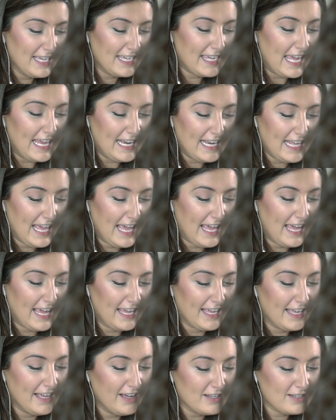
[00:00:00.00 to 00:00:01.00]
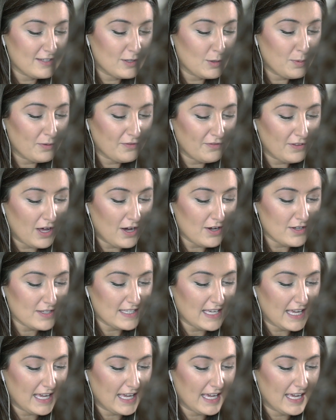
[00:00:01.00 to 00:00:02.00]
Katie A,
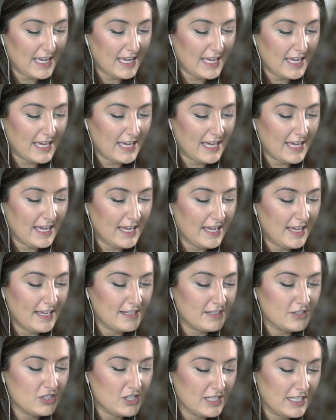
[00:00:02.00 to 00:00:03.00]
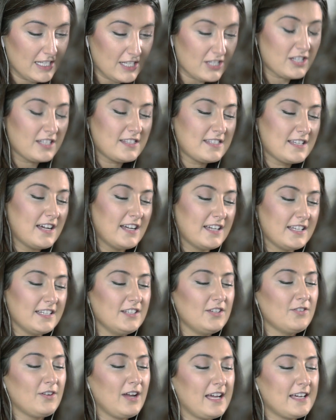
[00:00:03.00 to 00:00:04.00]
Superfloss, and Janisha Tutton.
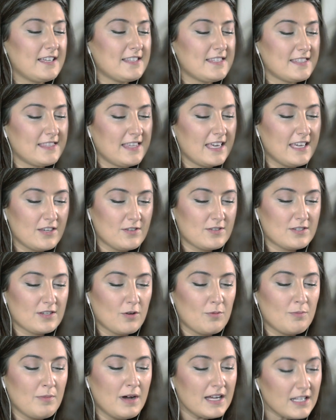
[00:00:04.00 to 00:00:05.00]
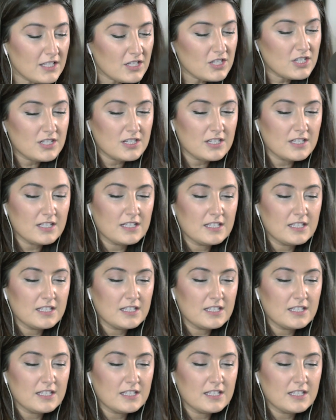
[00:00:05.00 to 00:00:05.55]
You guys, thank you so much.